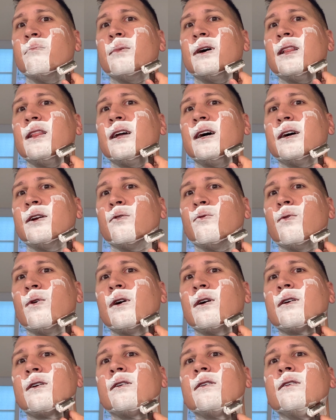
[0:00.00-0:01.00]
my line of
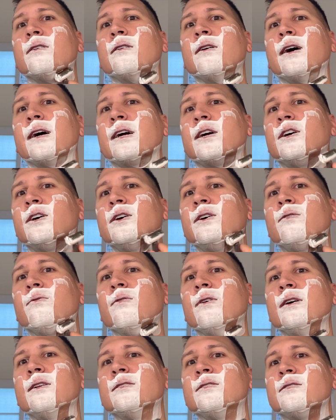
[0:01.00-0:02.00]
work, I could
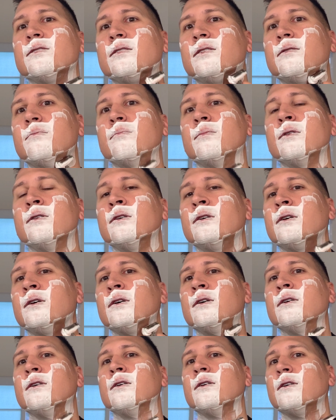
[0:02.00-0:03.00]
run some
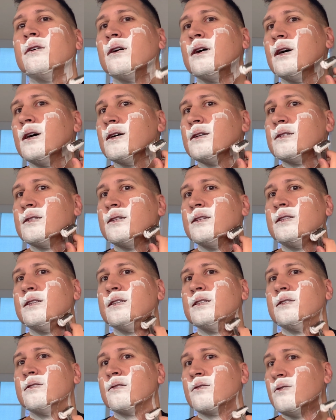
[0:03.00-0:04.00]

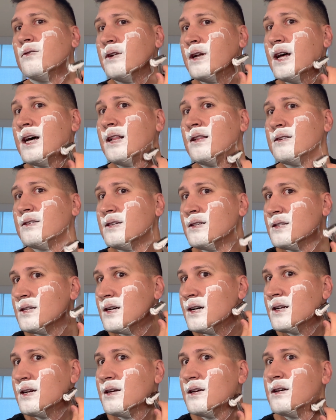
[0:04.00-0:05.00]
statistical analysis
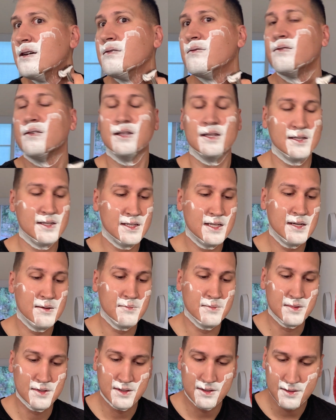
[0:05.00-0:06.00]
on it if it
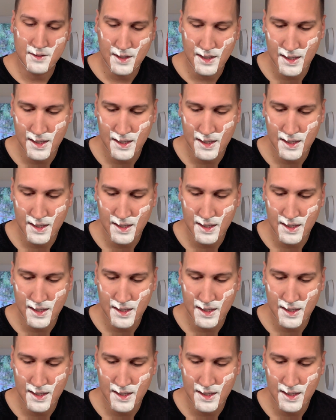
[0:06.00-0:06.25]
seems